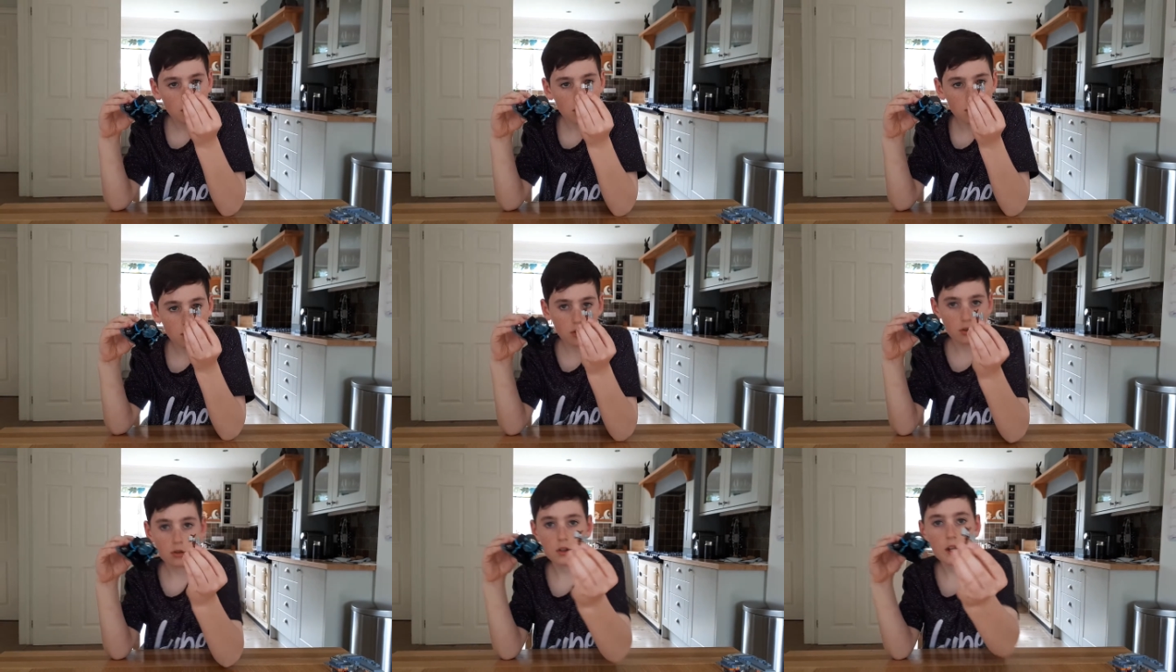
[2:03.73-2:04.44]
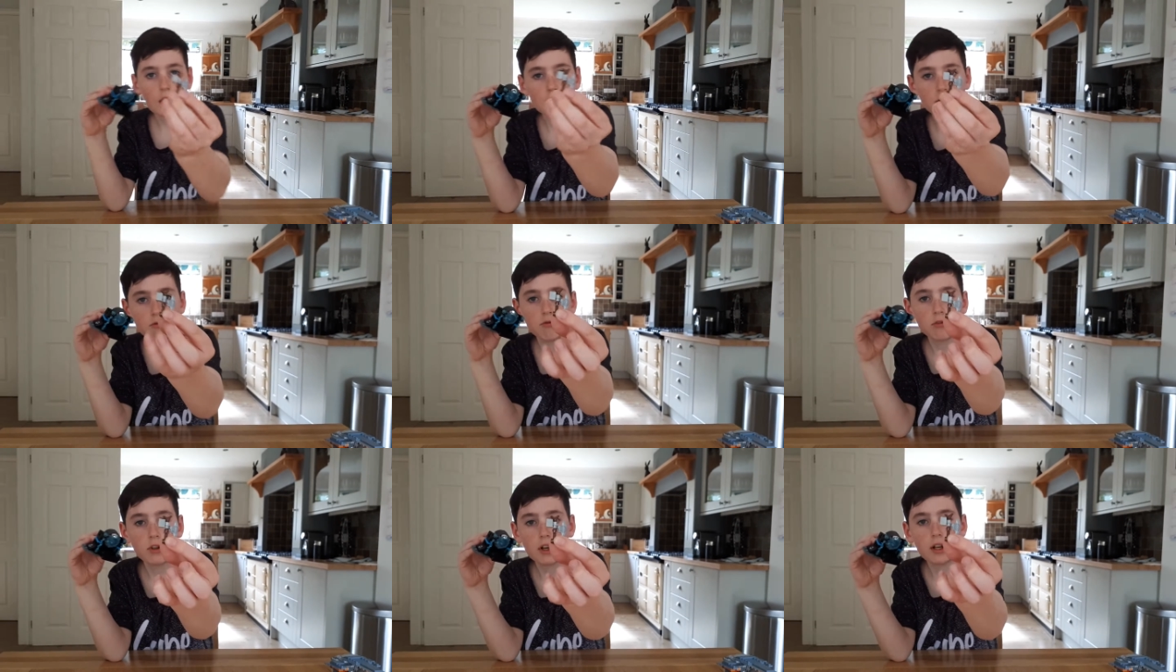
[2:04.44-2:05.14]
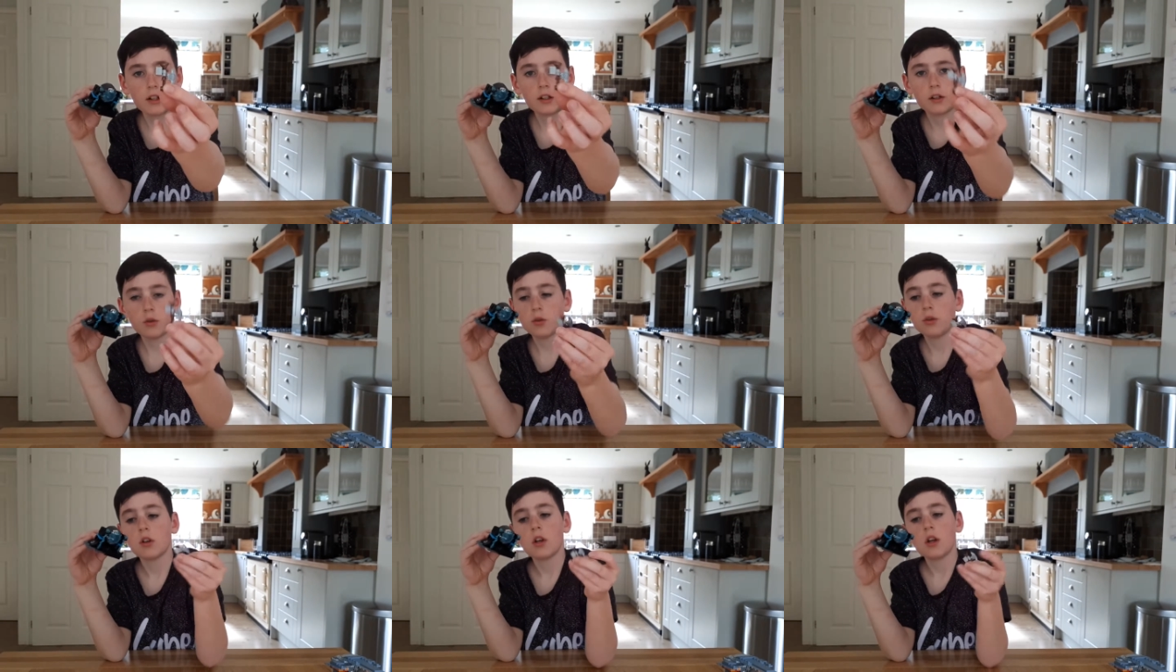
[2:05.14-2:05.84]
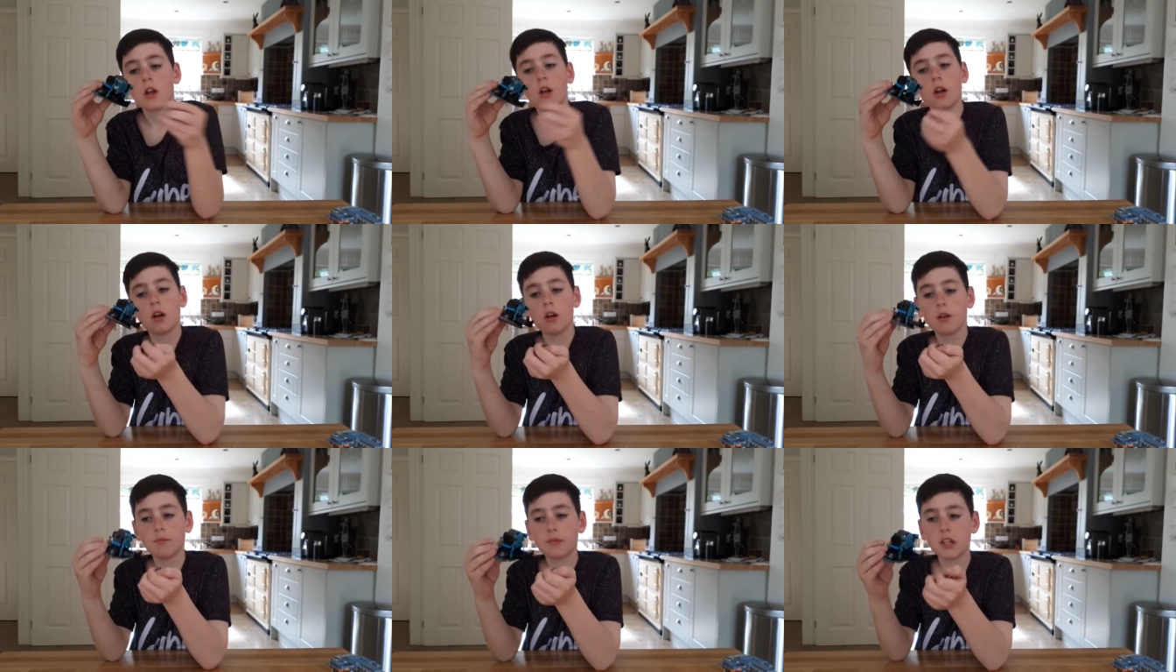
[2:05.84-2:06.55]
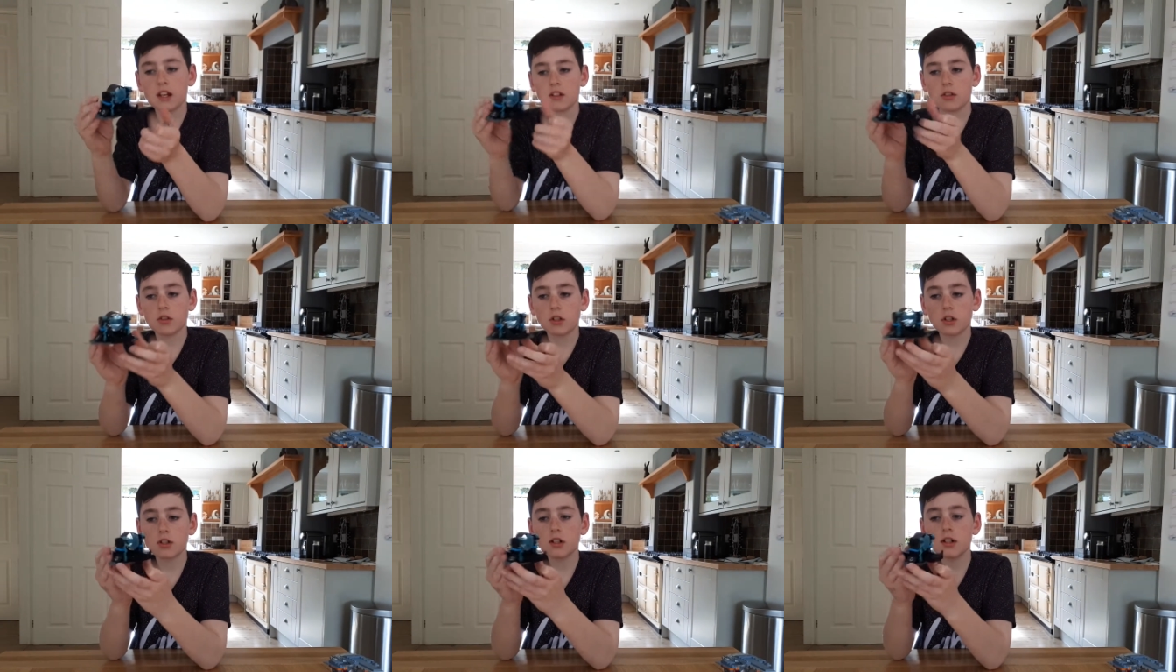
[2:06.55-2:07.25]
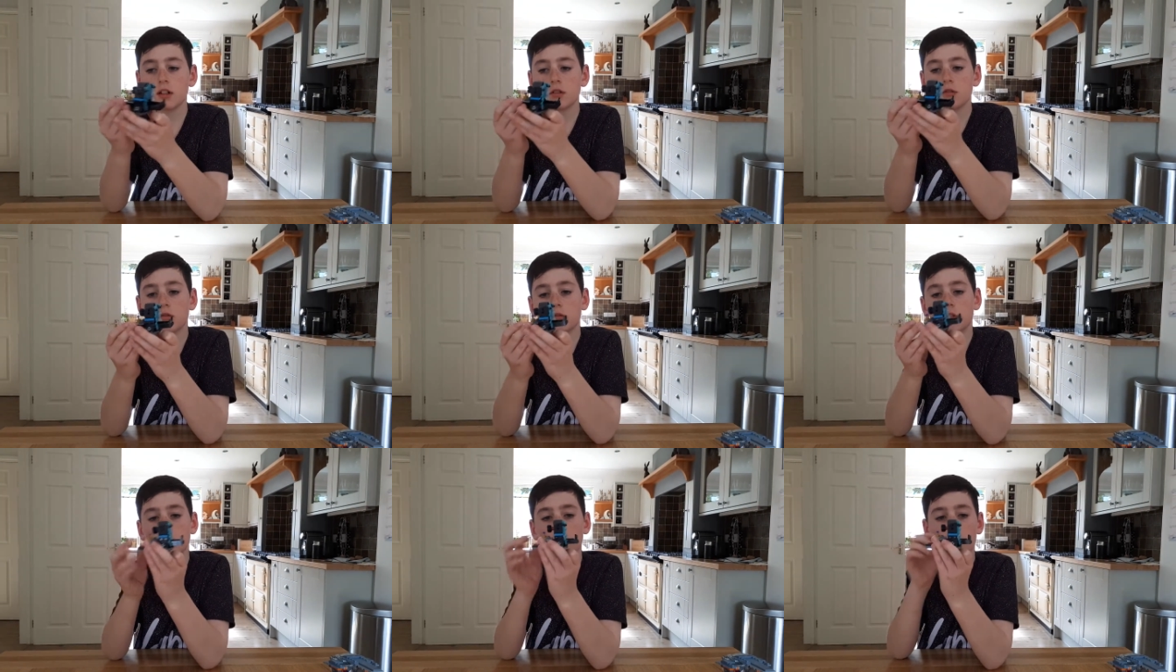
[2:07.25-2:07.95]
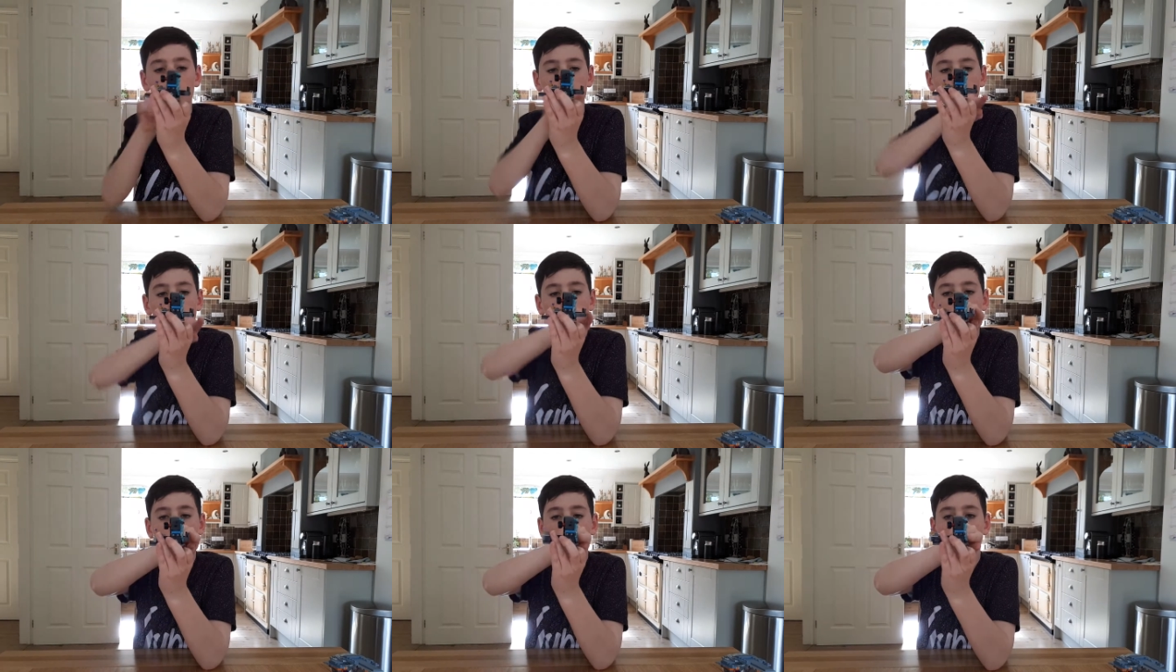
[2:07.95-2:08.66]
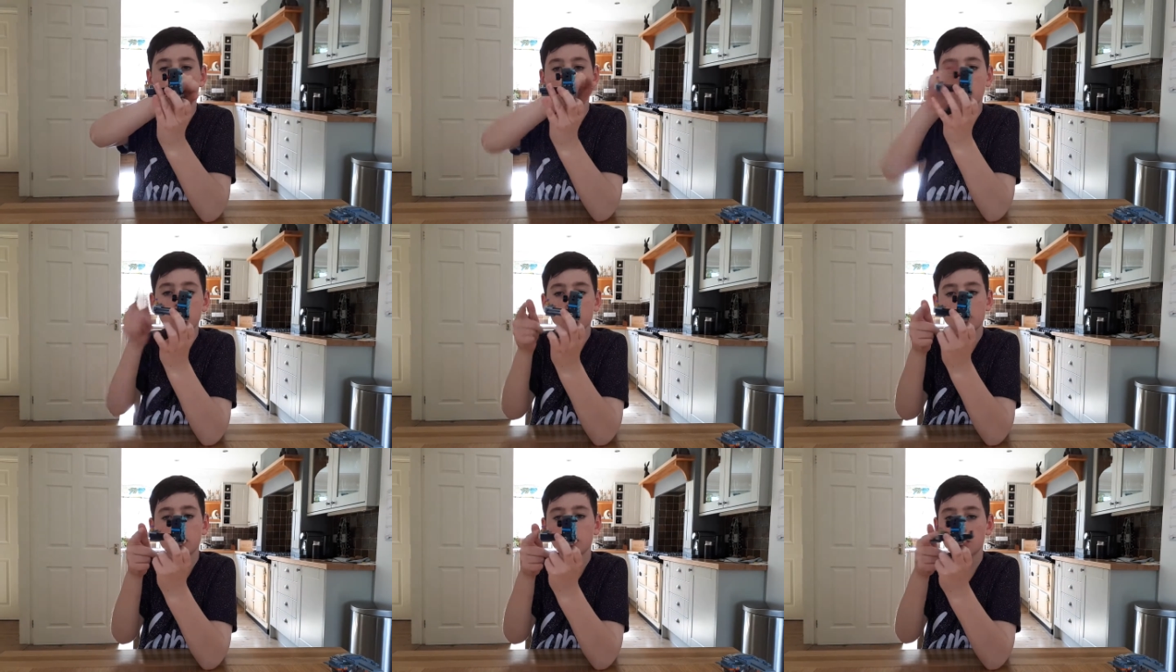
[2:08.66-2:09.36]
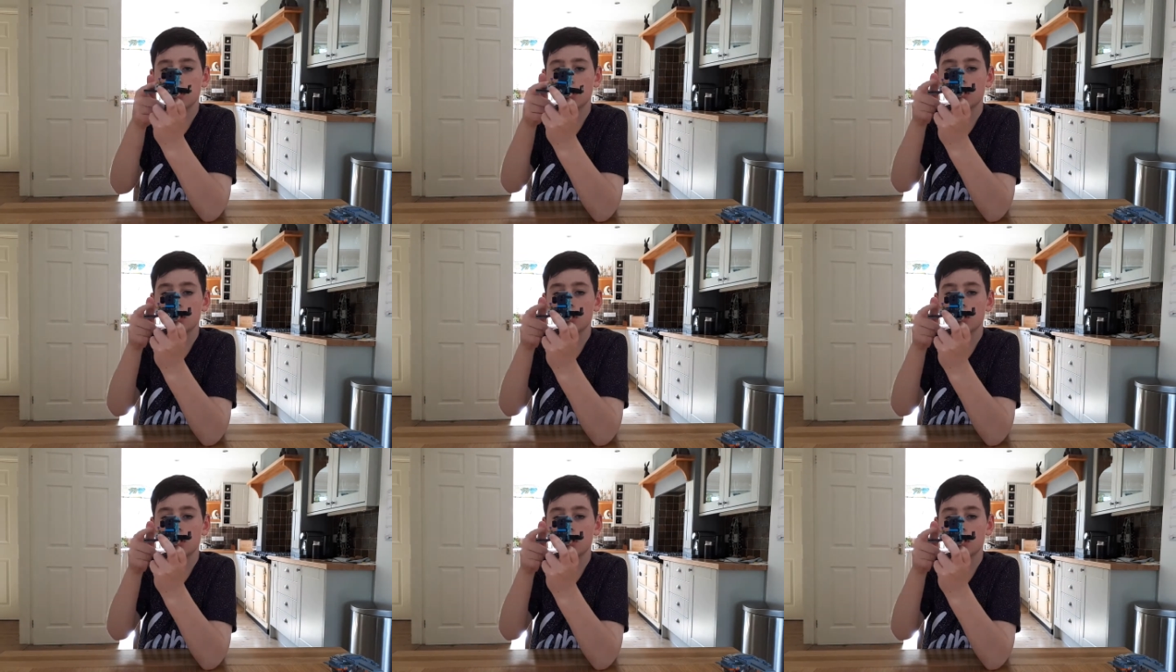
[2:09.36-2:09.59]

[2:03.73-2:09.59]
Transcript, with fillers: So that's really cool. Um, yeah, so it's just a little slide thing and you push it.